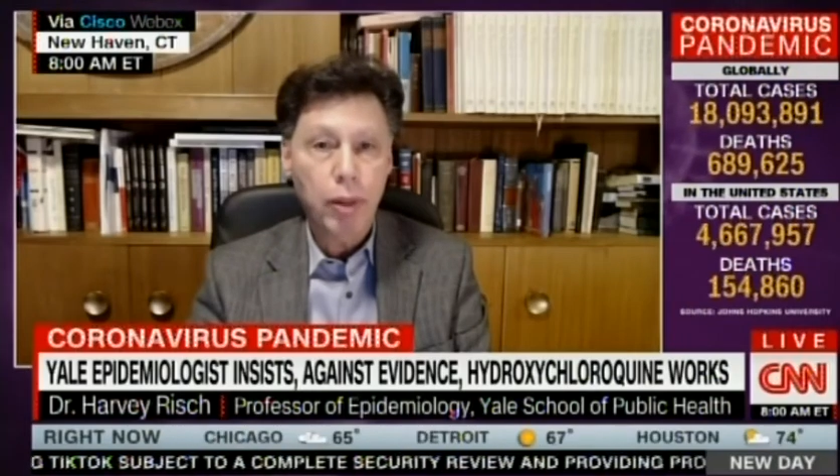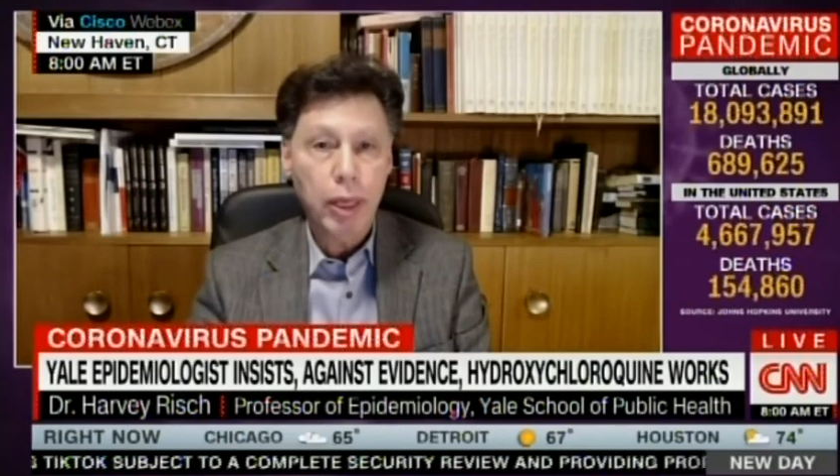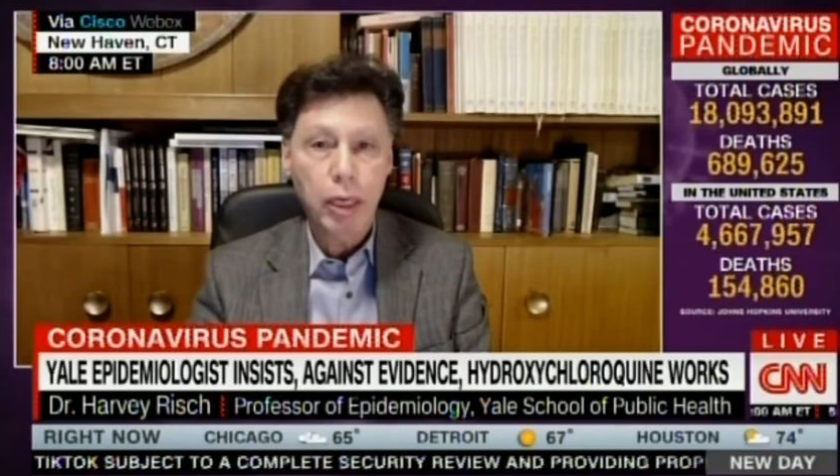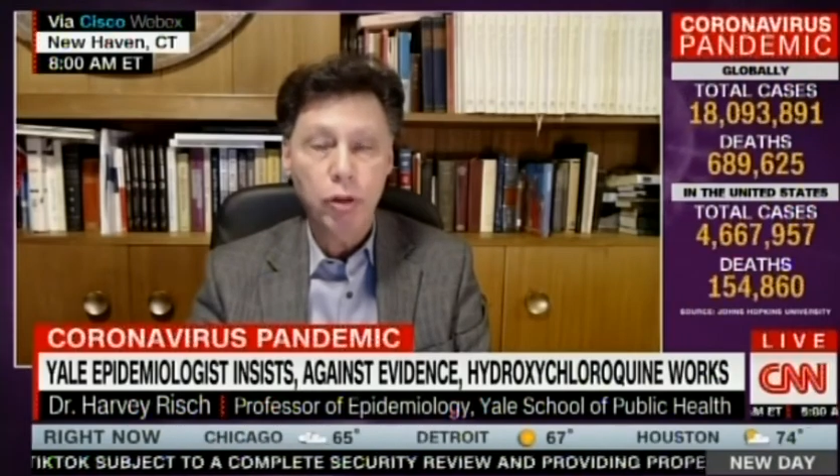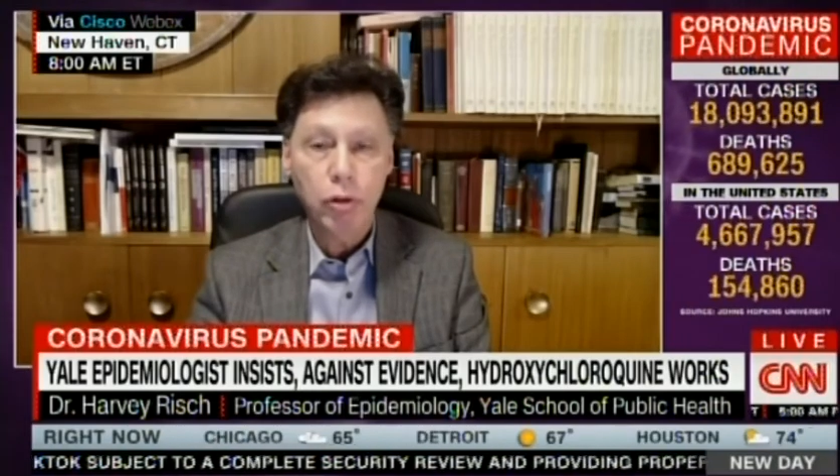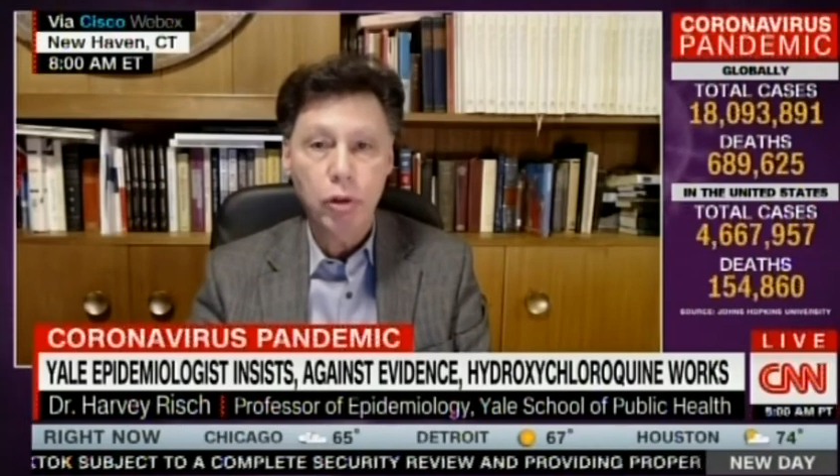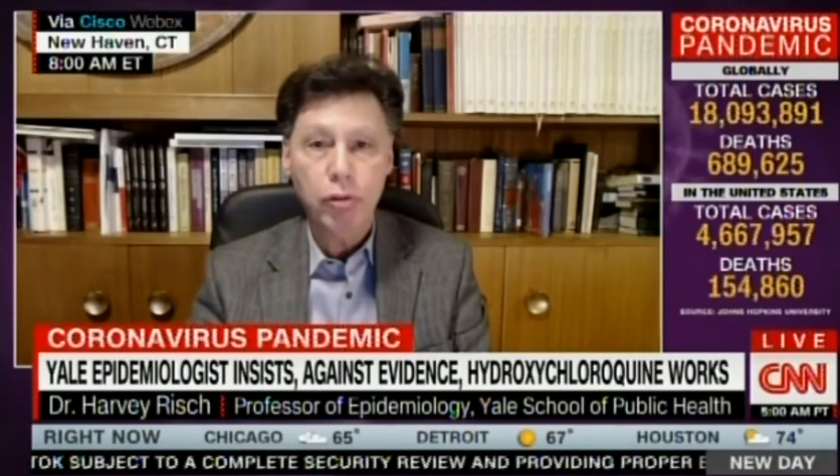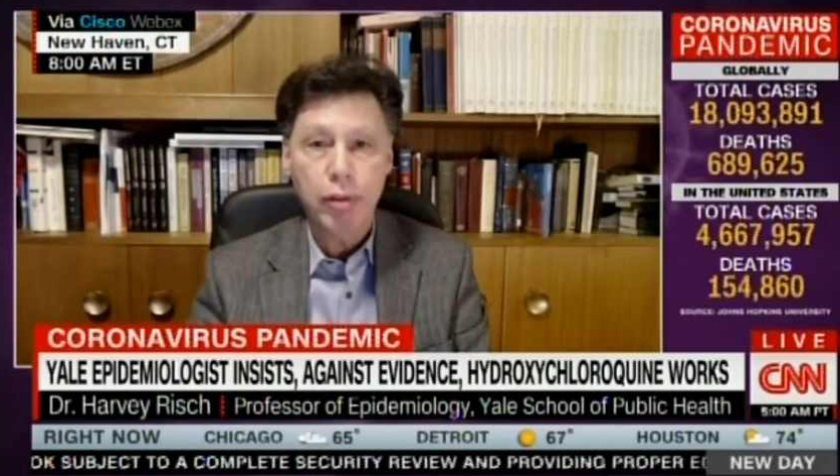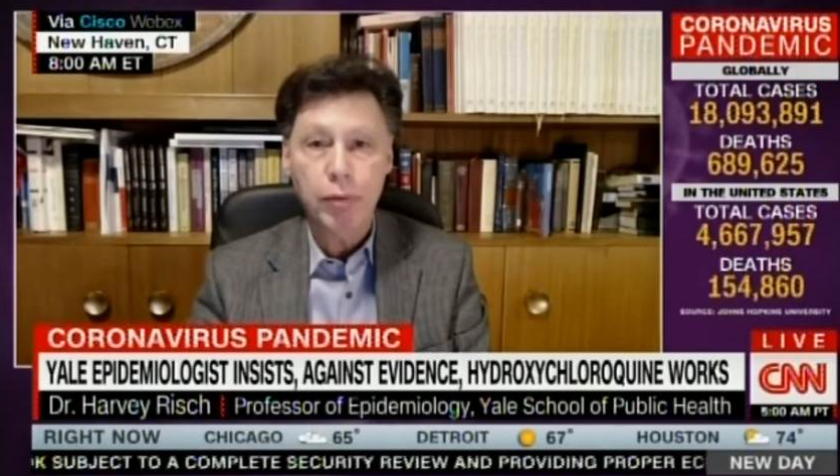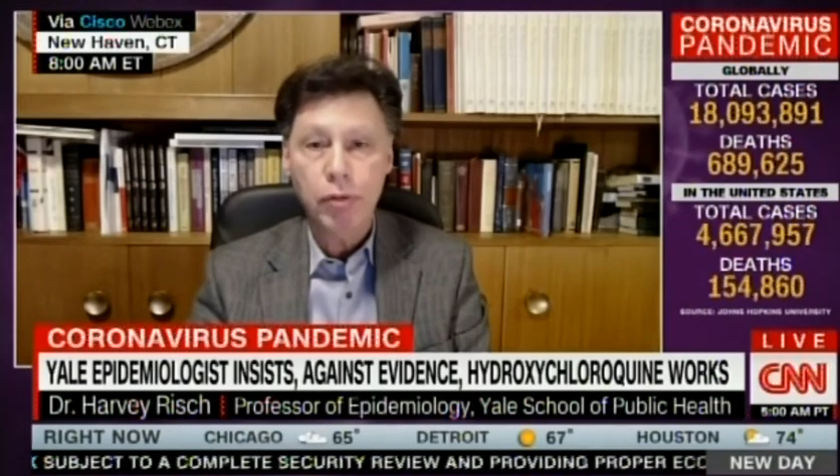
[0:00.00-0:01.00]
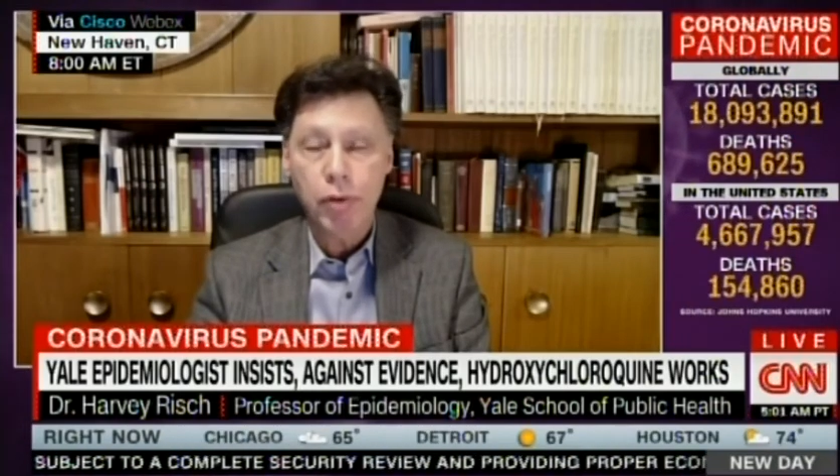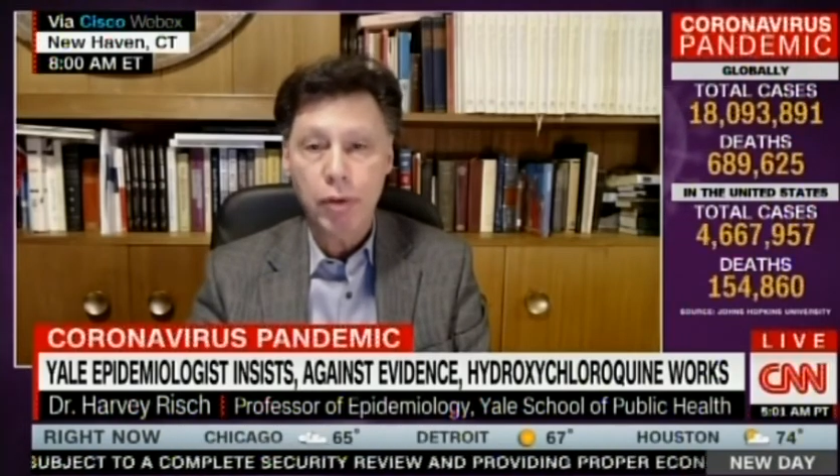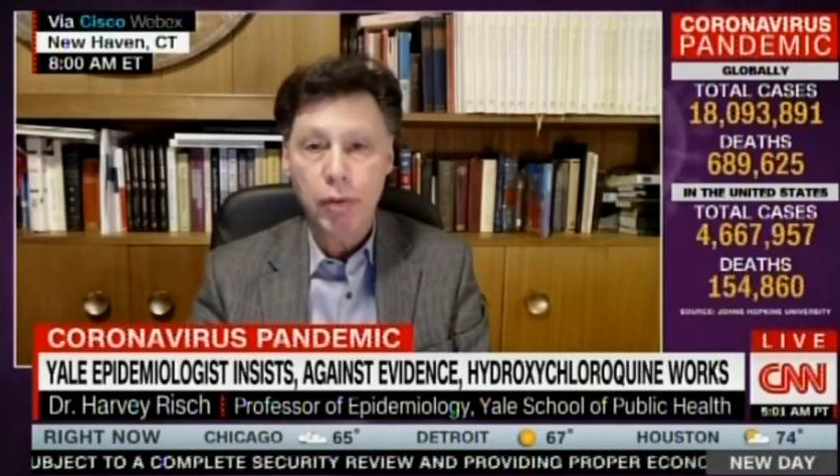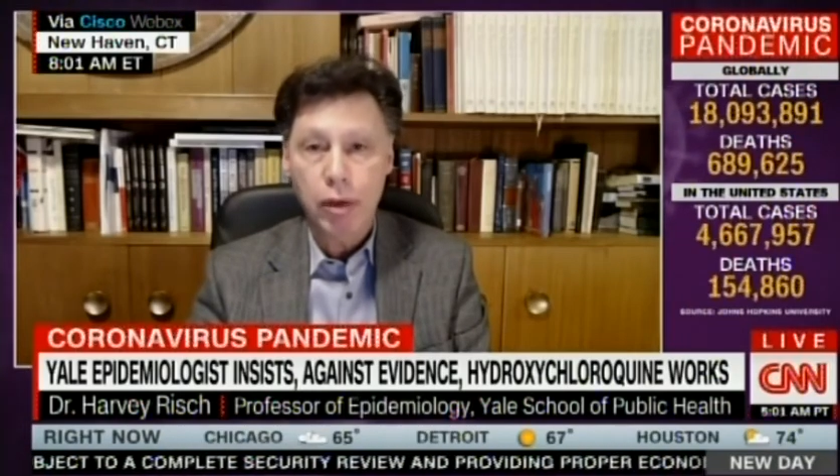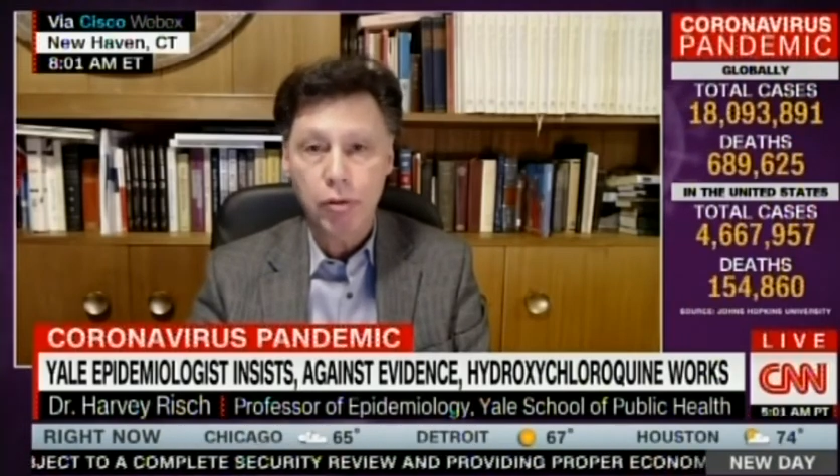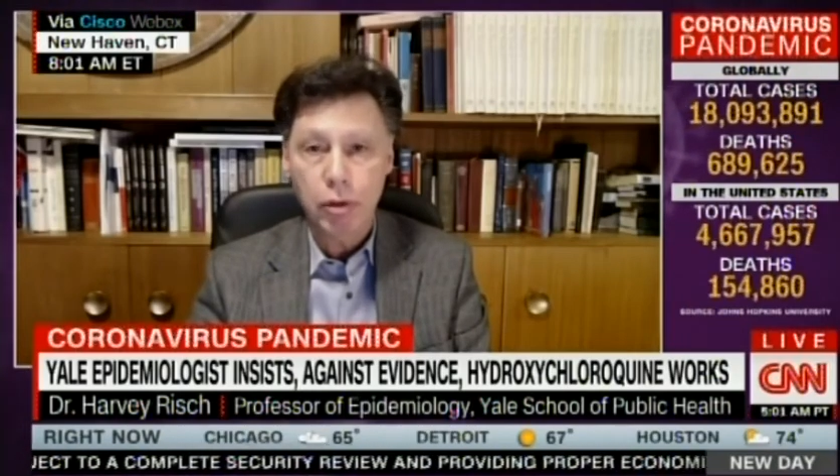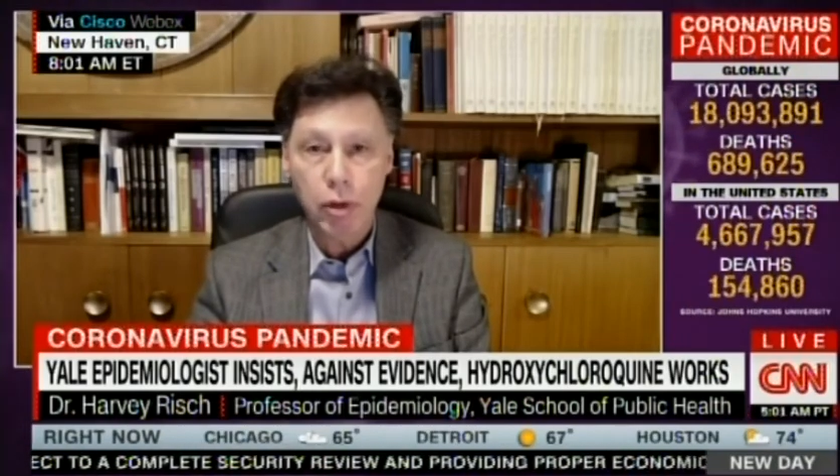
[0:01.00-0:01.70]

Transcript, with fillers: they introduced 75,000